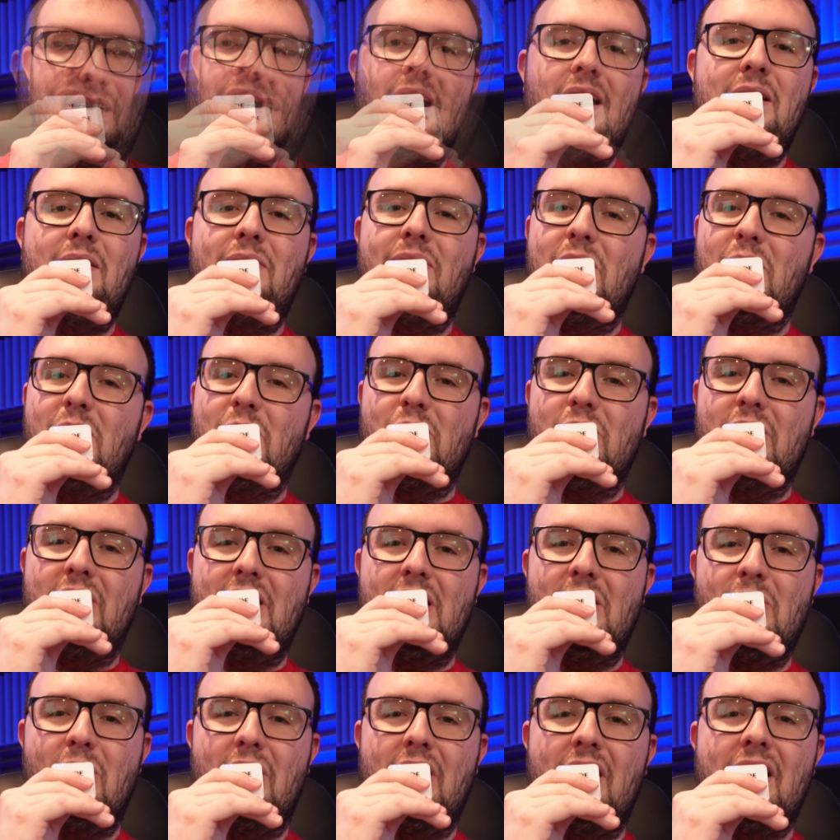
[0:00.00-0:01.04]
And if you
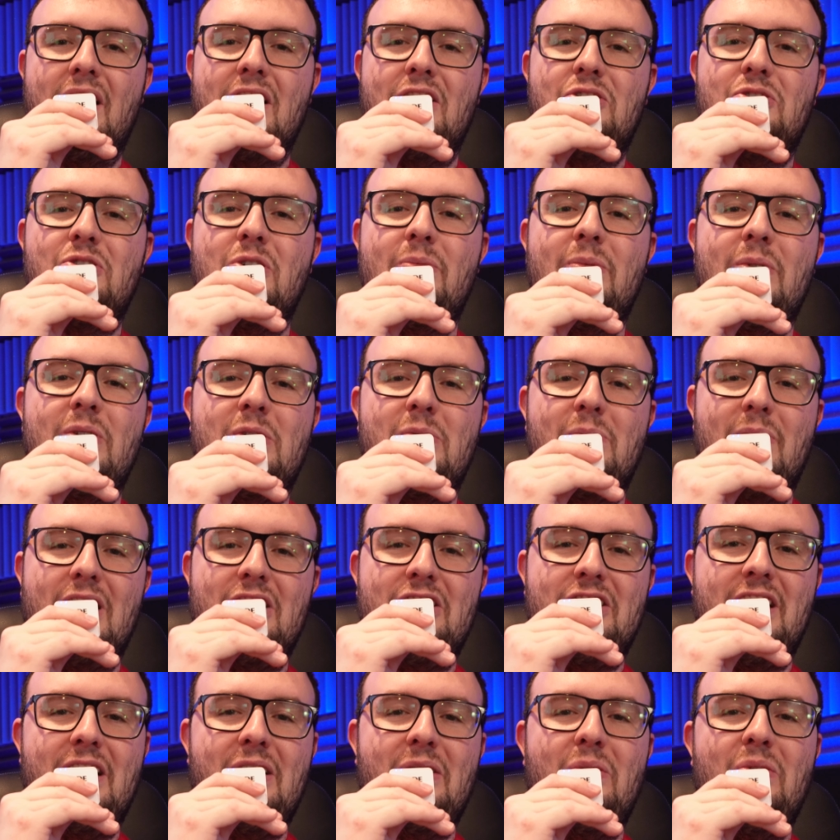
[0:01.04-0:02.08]
really want to contribute to my
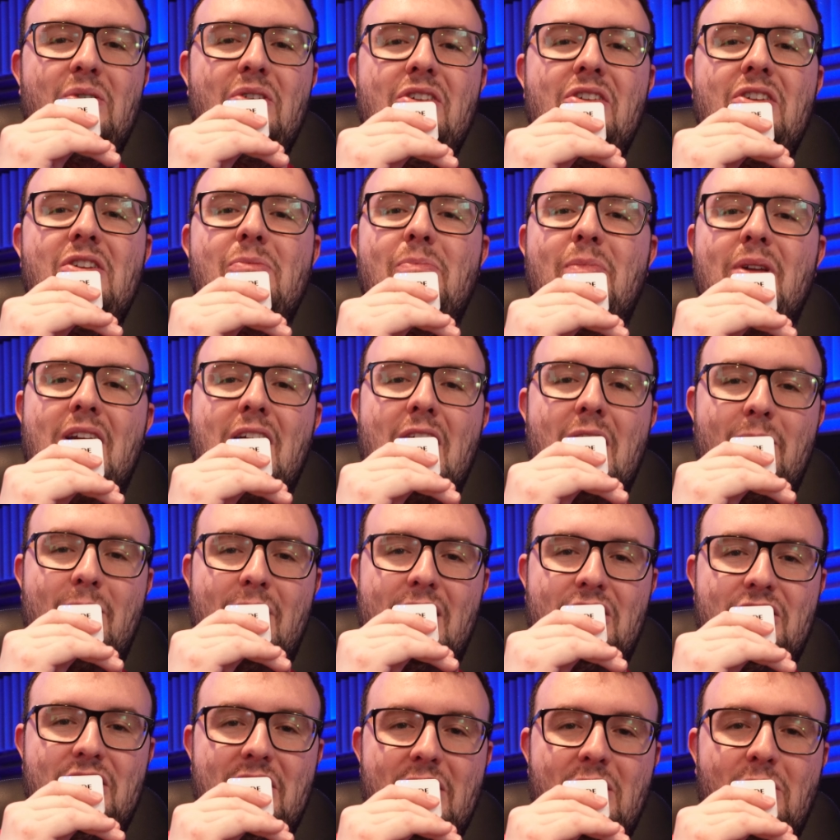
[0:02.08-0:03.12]
channel, you can become a
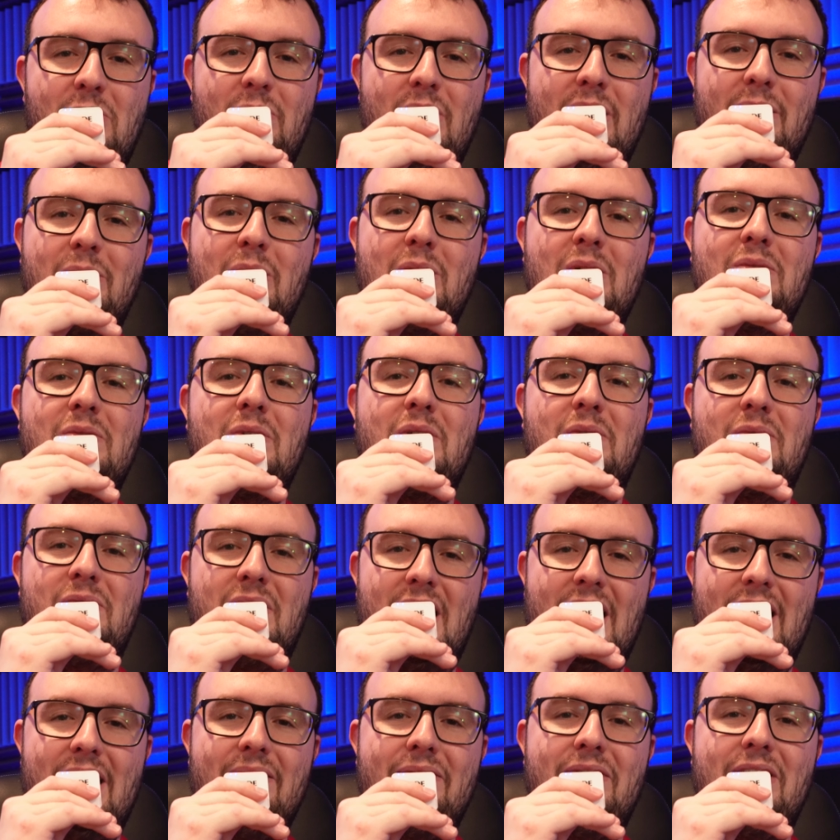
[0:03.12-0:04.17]
channel member for
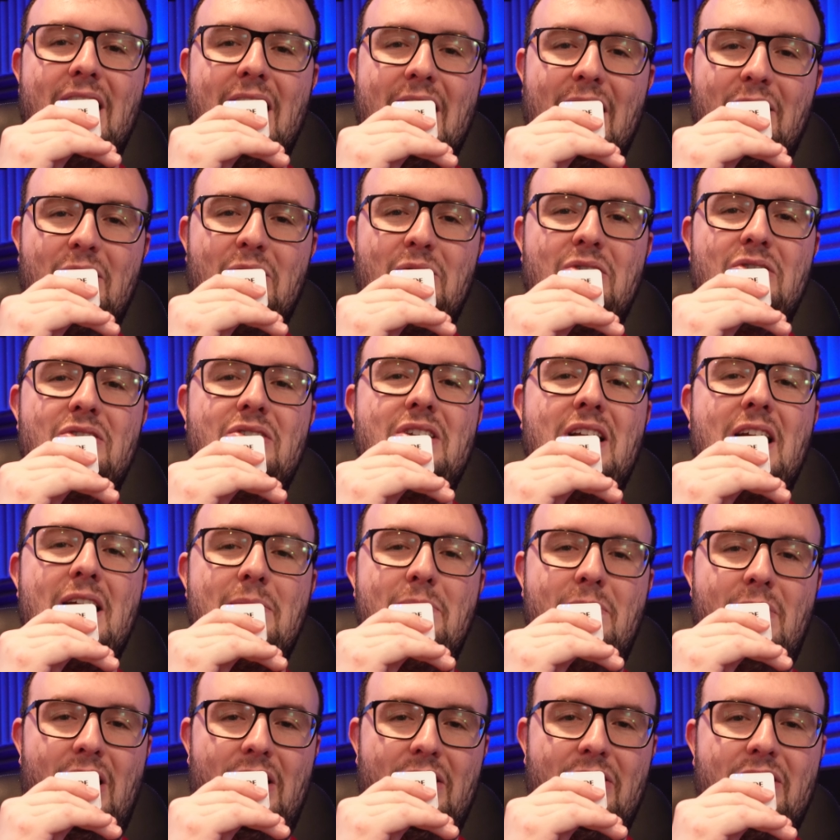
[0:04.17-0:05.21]
$5 a
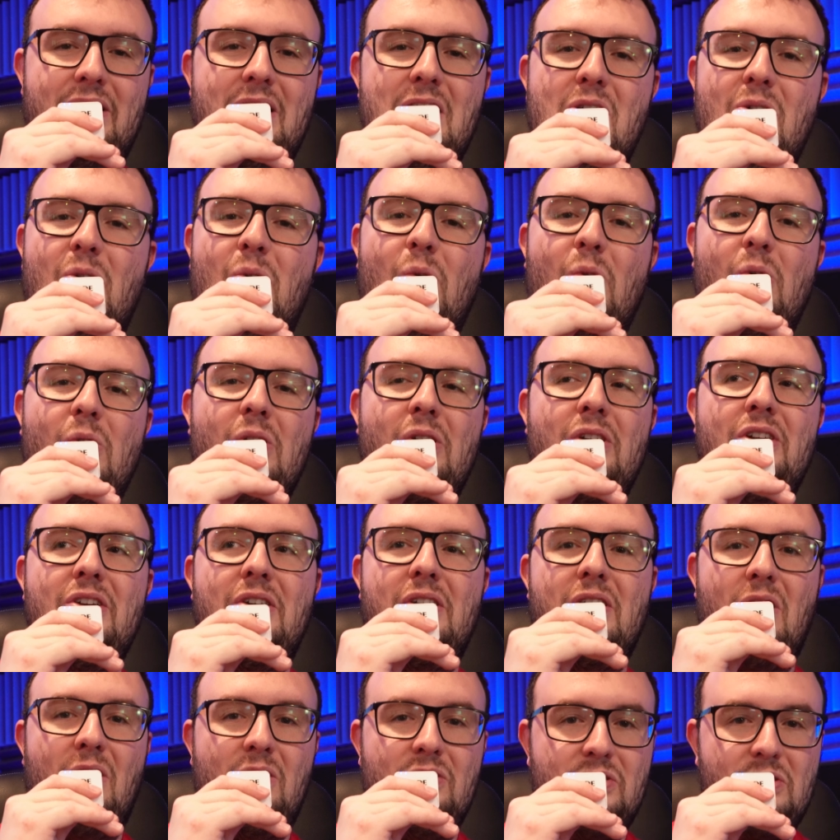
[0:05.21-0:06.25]
month, or you
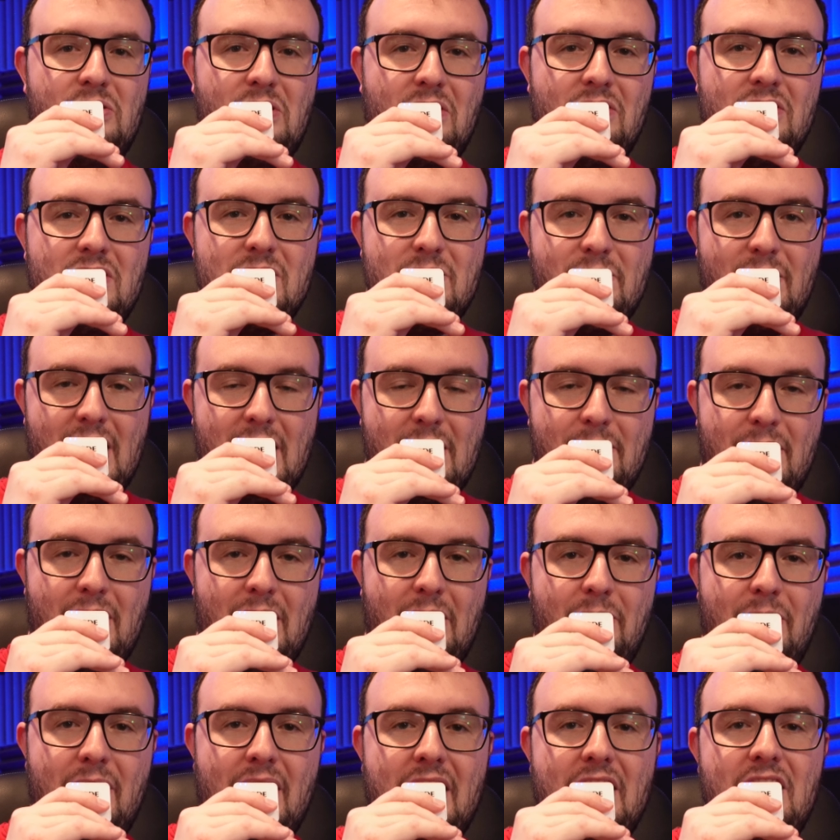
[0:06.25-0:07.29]
can also go to my About
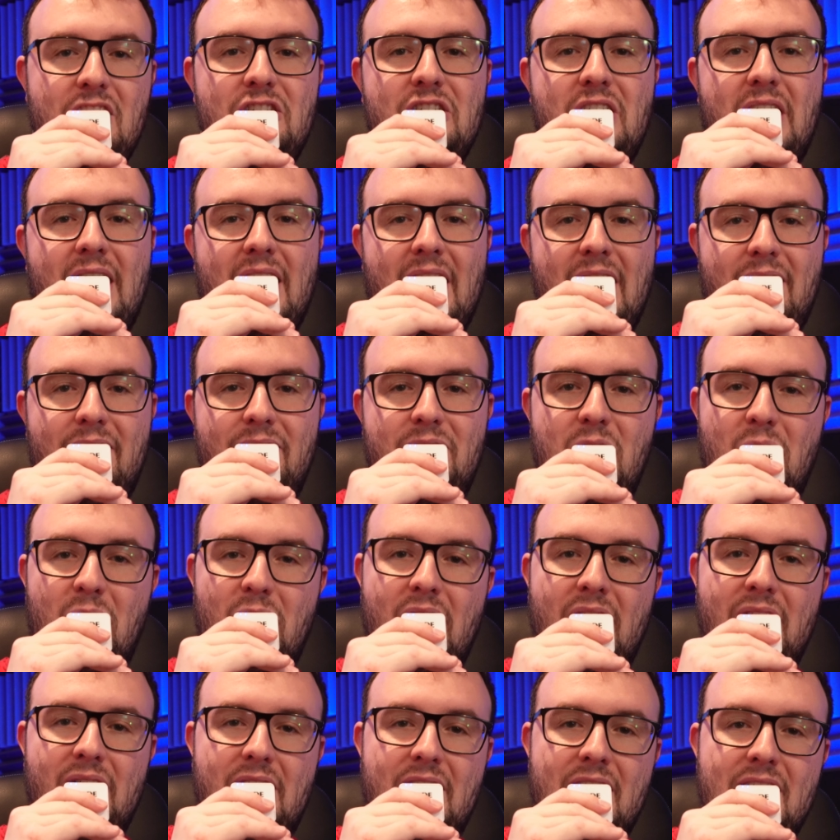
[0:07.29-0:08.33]
page, I have
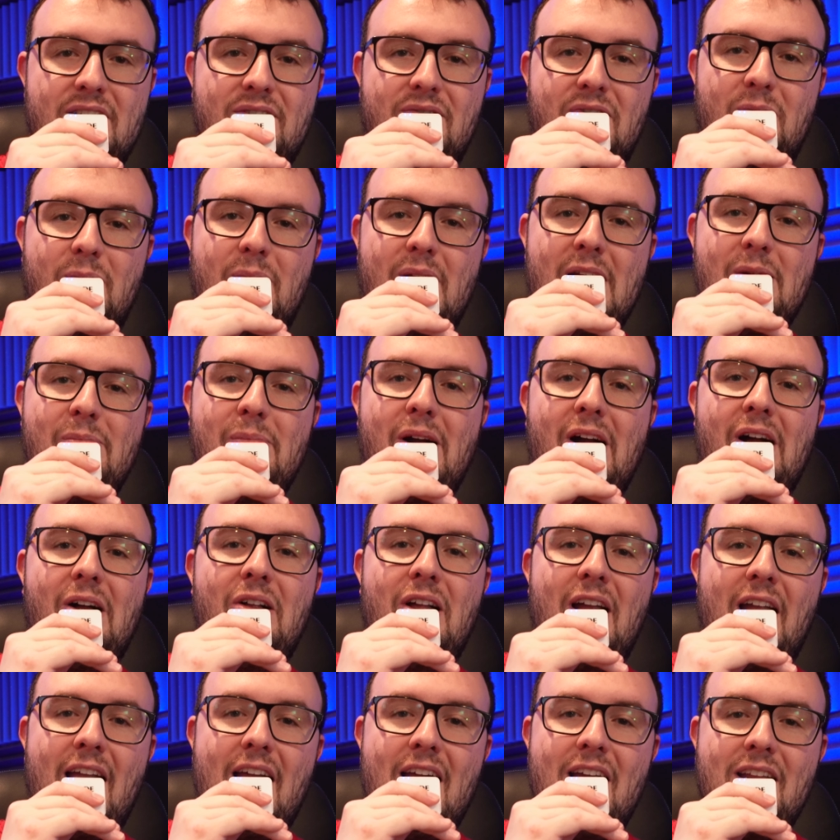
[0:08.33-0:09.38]
donate links for PayPal
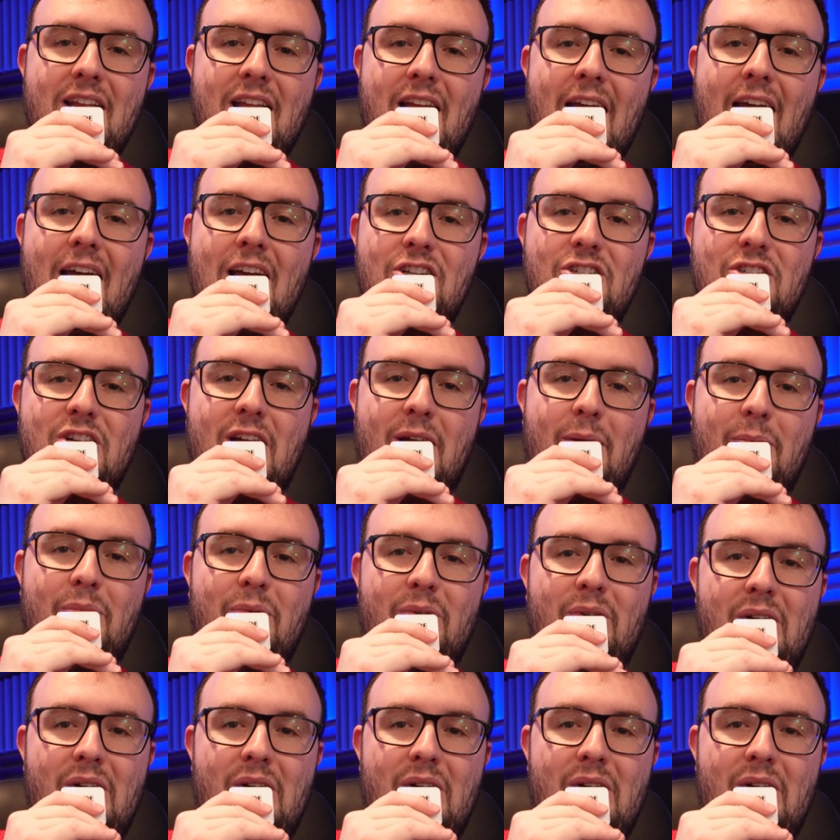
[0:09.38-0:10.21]
and Cash App.